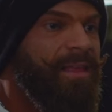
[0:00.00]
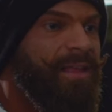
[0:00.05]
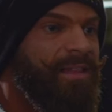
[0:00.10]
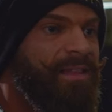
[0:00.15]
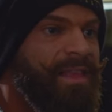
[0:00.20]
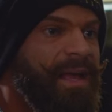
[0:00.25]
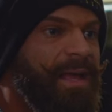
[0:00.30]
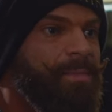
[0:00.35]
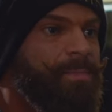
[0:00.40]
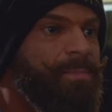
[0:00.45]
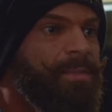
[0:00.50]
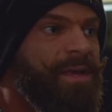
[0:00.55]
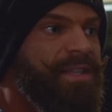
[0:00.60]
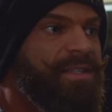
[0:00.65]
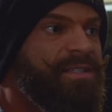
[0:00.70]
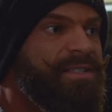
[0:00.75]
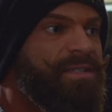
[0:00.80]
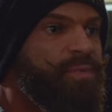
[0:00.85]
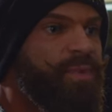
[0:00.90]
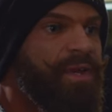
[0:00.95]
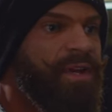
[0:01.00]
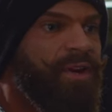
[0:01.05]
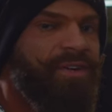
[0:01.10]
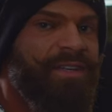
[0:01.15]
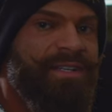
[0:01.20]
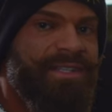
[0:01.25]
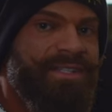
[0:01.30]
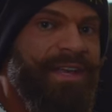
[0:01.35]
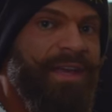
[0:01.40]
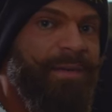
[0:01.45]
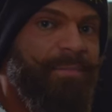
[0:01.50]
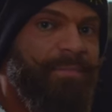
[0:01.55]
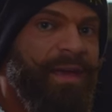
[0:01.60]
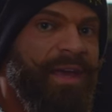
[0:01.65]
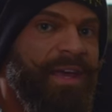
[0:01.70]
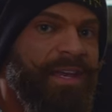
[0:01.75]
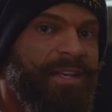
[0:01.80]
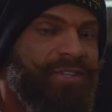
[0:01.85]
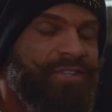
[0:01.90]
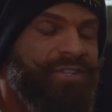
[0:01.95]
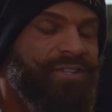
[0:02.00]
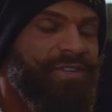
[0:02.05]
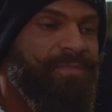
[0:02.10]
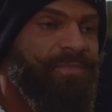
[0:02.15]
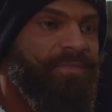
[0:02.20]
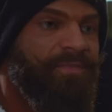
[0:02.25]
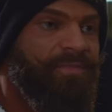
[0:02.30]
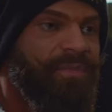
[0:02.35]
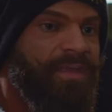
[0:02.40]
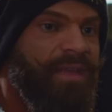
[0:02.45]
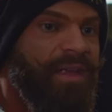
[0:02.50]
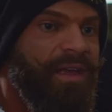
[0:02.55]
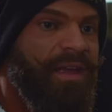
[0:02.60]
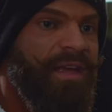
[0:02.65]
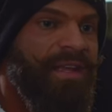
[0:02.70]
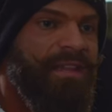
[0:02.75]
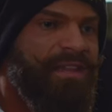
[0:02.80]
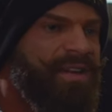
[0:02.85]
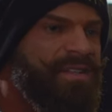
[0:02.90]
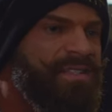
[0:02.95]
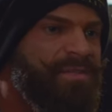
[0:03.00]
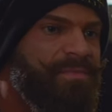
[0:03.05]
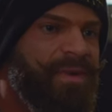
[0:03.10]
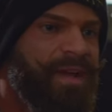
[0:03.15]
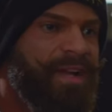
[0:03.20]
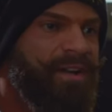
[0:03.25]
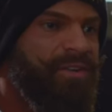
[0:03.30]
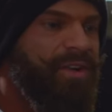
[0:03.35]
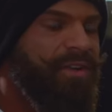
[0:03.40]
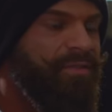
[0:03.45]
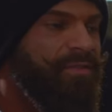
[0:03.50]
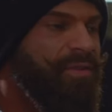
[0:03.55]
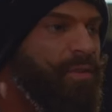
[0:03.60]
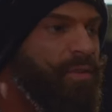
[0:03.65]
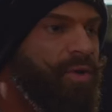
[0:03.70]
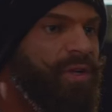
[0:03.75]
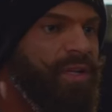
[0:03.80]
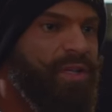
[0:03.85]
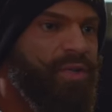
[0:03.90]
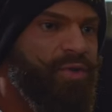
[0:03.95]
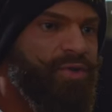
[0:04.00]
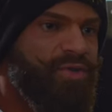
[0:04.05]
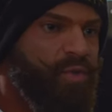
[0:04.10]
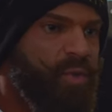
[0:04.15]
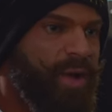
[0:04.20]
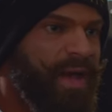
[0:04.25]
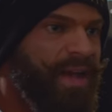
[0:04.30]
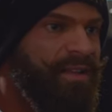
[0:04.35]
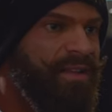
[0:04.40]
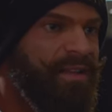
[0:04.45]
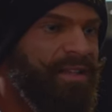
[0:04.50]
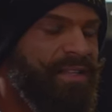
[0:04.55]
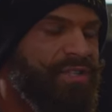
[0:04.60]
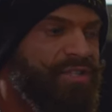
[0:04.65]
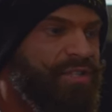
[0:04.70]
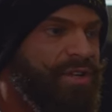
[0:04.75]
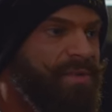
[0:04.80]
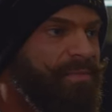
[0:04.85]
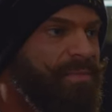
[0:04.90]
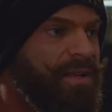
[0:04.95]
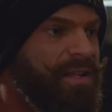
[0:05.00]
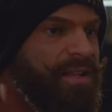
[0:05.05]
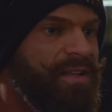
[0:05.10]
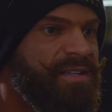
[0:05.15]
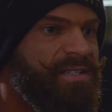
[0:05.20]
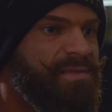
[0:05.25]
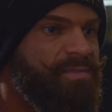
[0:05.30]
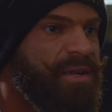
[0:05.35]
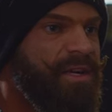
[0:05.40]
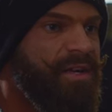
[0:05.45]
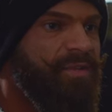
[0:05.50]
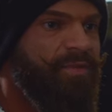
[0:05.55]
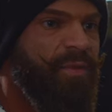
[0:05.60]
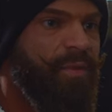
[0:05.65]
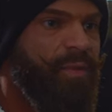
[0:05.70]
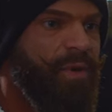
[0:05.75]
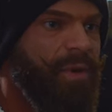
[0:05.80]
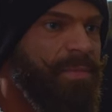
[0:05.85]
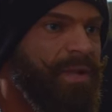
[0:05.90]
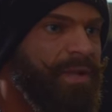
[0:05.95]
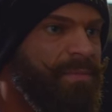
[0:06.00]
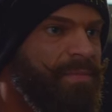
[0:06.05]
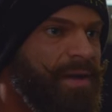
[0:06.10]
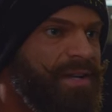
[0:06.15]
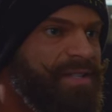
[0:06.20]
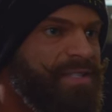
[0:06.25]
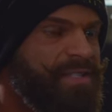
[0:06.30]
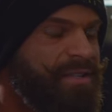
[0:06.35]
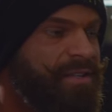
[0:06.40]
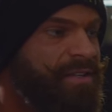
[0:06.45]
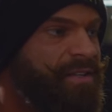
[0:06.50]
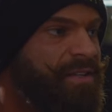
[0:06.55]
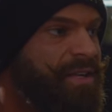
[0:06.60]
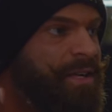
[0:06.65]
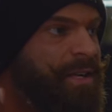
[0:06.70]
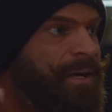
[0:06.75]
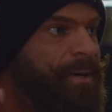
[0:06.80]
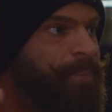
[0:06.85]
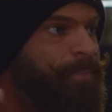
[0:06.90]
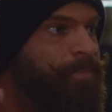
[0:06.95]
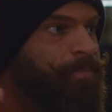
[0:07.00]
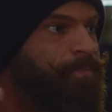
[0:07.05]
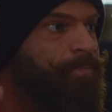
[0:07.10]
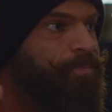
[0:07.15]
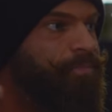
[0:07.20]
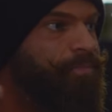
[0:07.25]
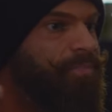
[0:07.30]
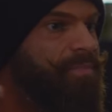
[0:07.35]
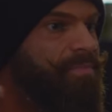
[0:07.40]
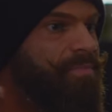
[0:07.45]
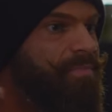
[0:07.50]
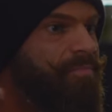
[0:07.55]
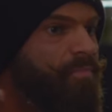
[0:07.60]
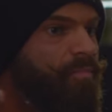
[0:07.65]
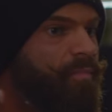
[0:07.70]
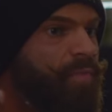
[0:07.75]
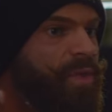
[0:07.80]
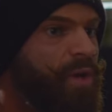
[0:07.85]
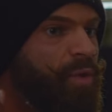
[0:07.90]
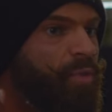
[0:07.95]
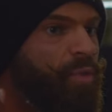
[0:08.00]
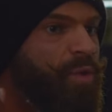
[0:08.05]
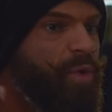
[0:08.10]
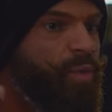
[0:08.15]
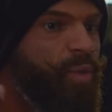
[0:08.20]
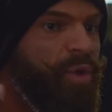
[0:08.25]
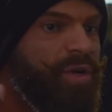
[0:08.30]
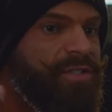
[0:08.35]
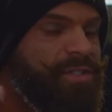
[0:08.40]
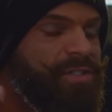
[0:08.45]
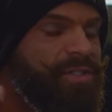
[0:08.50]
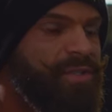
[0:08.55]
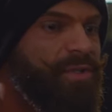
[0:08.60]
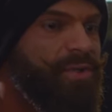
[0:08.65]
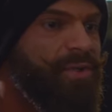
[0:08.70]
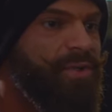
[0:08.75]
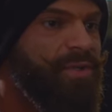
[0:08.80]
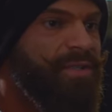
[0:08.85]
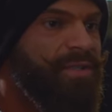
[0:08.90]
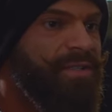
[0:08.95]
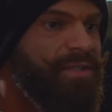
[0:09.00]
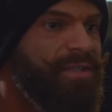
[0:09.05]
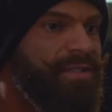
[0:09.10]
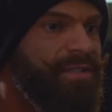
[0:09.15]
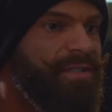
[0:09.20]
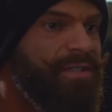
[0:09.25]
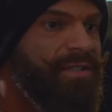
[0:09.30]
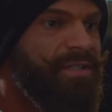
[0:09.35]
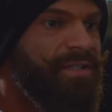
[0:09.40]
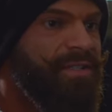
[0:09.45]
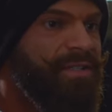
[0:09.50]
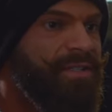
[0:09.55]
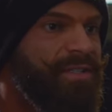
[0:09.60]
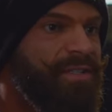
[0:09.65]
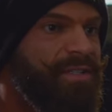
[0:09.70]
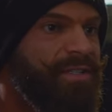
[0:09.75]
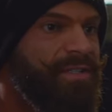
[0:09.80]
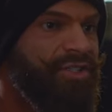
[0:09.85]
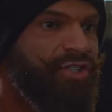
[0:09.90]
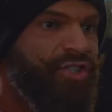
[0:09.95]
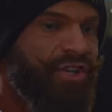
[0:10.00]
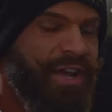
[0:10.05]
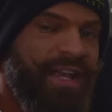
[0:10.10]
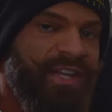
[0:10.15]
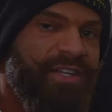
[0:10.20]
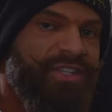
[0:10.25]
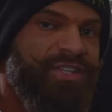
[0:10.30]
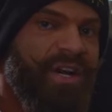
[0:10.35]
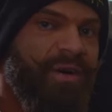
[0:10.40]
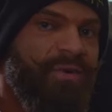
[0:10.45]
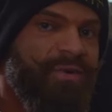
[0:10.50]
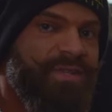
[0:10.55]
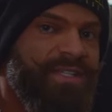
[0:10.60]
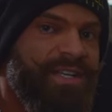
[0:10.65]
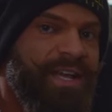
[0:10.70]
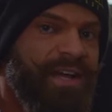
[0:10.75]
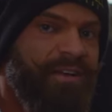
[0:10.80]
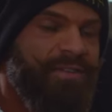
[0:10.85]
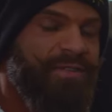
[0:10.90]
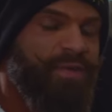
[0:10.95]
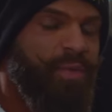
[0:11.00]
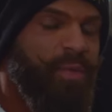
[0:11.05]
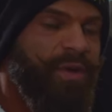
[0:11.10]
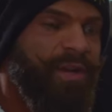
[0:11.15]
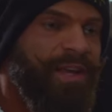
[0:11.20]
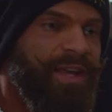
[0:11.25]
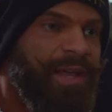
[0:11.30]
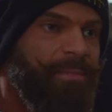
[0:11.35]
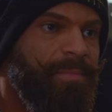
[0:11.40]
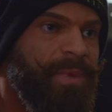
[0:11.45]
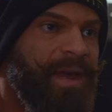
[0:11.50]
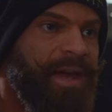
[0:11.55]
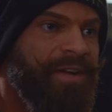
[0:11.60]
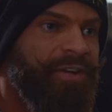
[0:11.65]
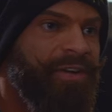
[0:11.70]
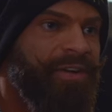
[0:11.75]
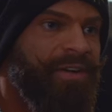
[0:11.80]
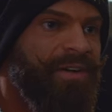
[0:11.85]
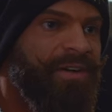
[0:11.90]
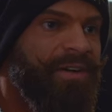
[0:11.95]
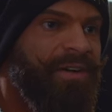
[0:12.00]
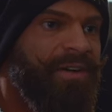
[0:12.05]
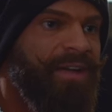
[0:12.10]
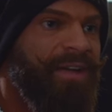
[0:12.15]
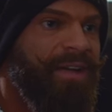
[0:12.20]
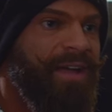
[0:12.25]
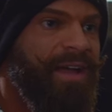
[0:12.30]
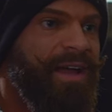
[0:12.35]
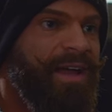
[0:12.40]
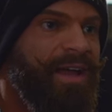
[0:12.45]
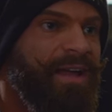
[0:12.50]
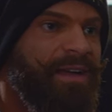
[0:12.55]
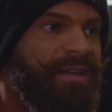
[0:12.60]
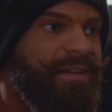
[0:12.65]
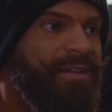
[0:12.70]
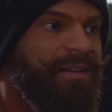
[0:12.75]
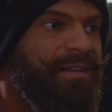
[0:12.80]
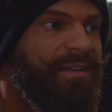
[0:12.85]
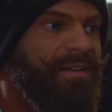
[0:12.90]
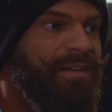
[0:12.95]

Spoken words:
that means we are on the same page. It doesn't matter if you want to lose weight at the gym. It doesn't matter if you want to build muscle. We want to change ourselves. We want to get better. And